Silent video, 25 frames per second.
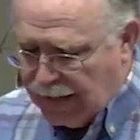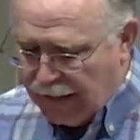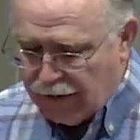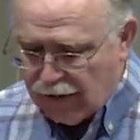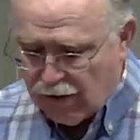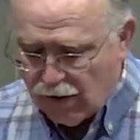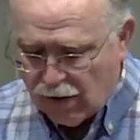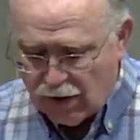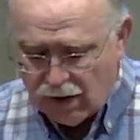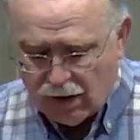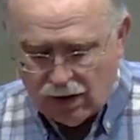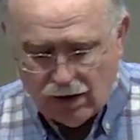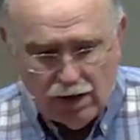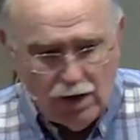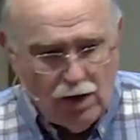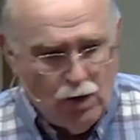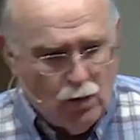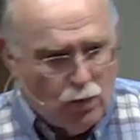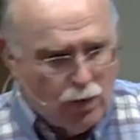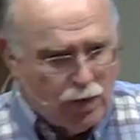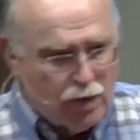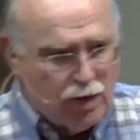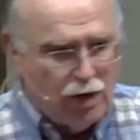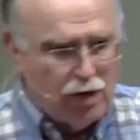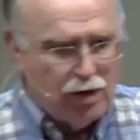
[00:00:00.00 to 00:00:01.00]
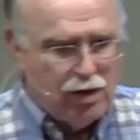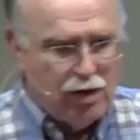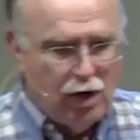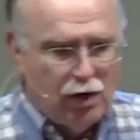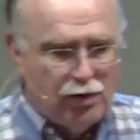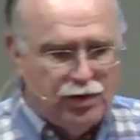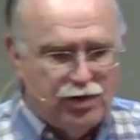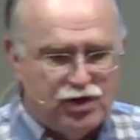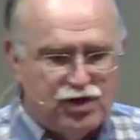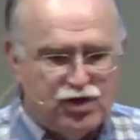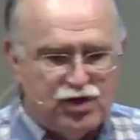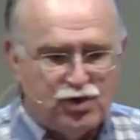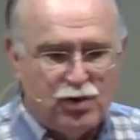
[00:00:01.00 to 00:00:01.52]
anger, we're going to
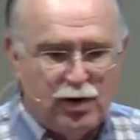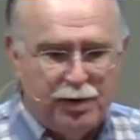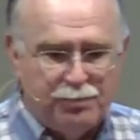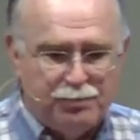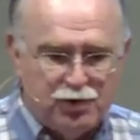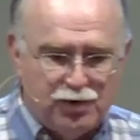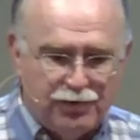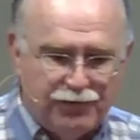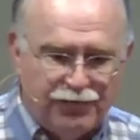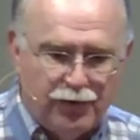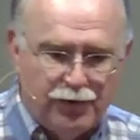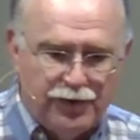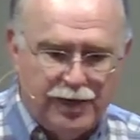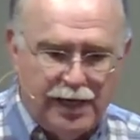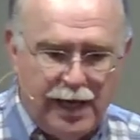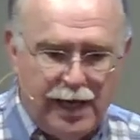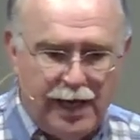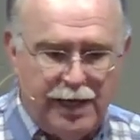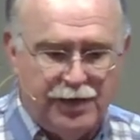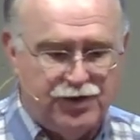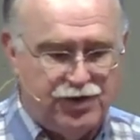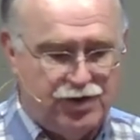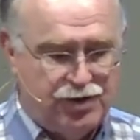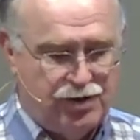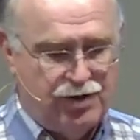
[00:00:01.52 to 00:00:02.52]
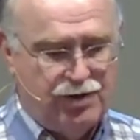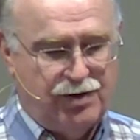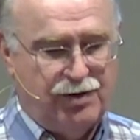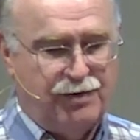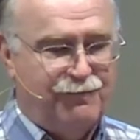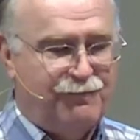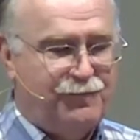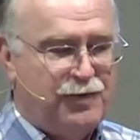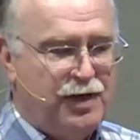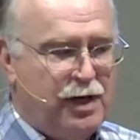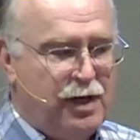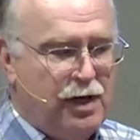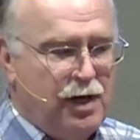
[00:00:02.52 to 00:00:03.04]
go to Scripture for the
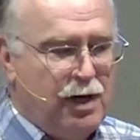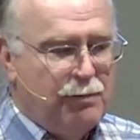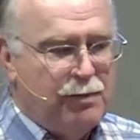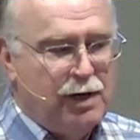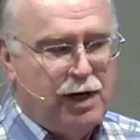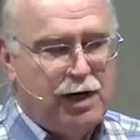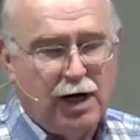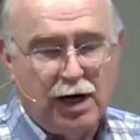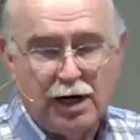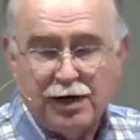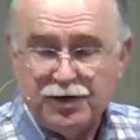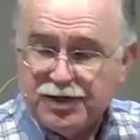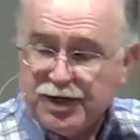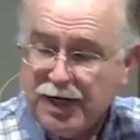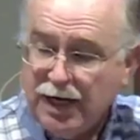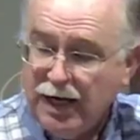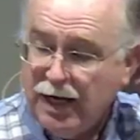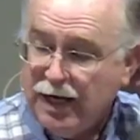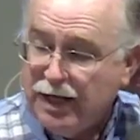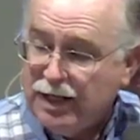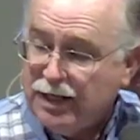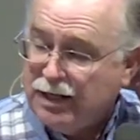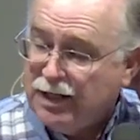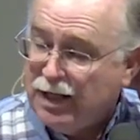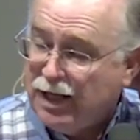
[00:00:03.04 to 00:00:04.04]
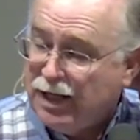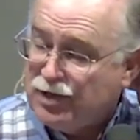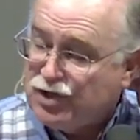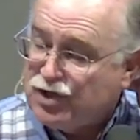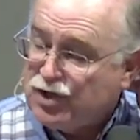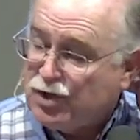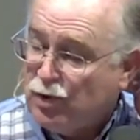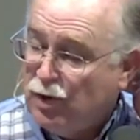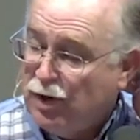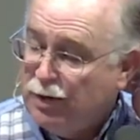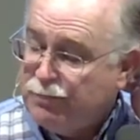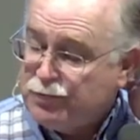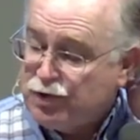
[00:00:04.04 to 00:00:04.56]
answer. Because
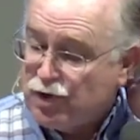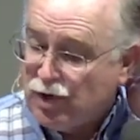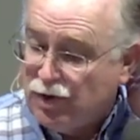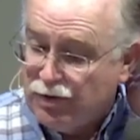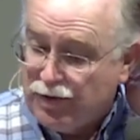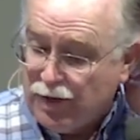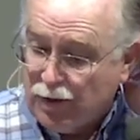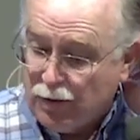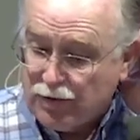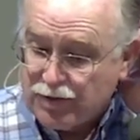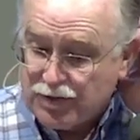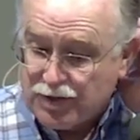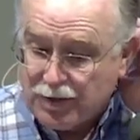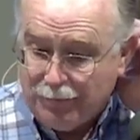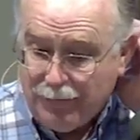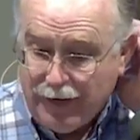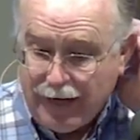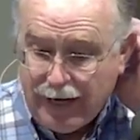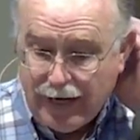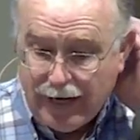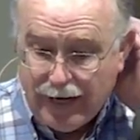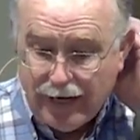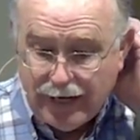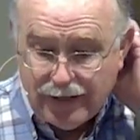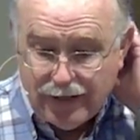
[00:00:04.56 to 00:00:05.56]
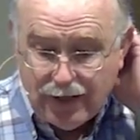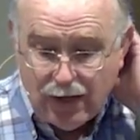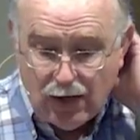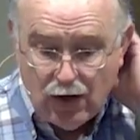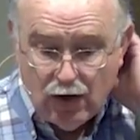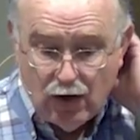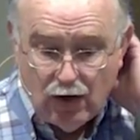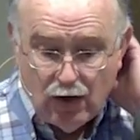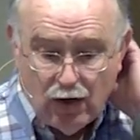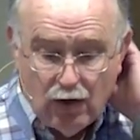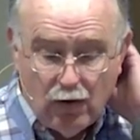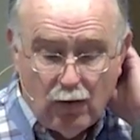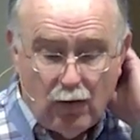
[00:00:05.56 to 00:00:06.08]
in Scripture, there was a man
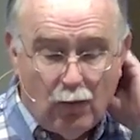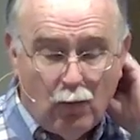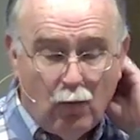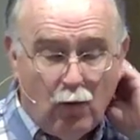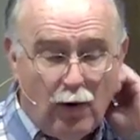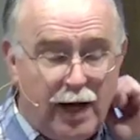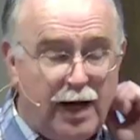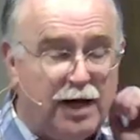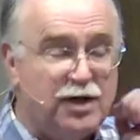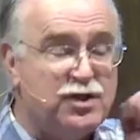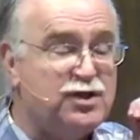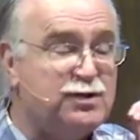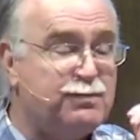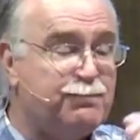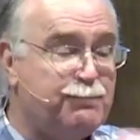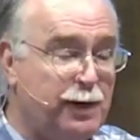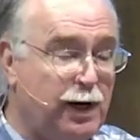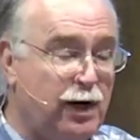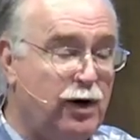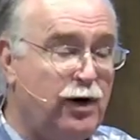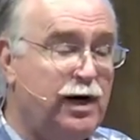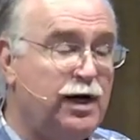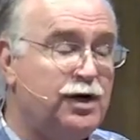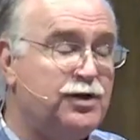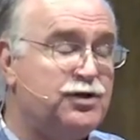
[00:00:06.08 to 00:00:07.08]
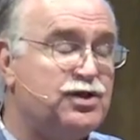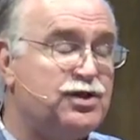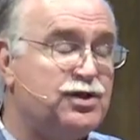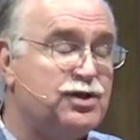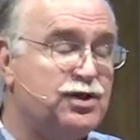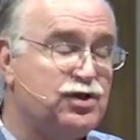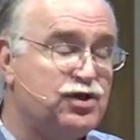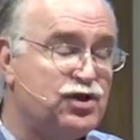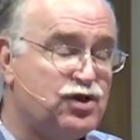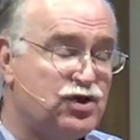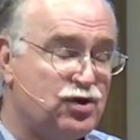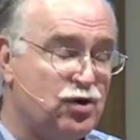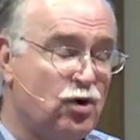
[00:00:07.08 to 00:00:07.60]
who
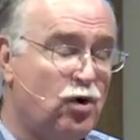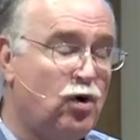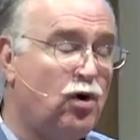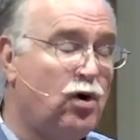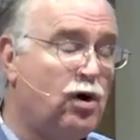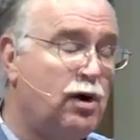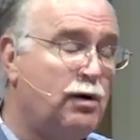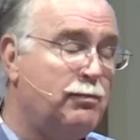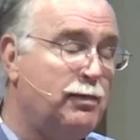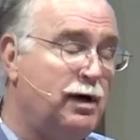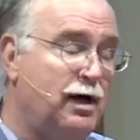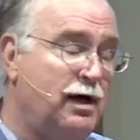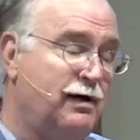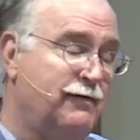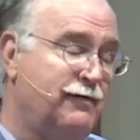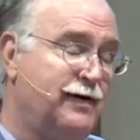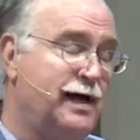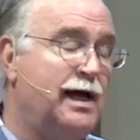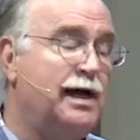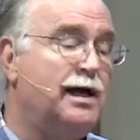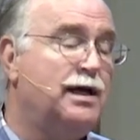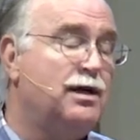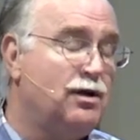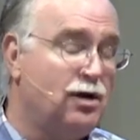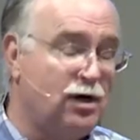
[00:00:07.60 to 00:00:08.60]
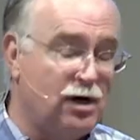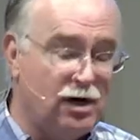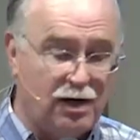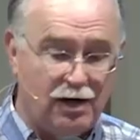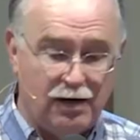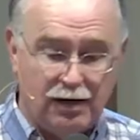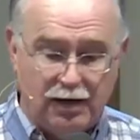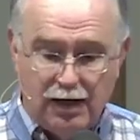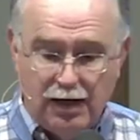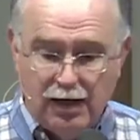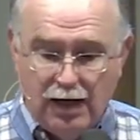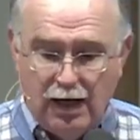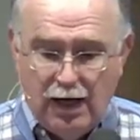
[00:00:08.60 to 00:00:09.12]
experienced the storm of
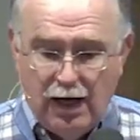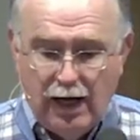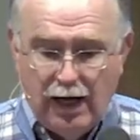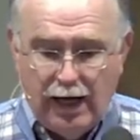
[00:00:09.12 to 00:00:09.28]
anger.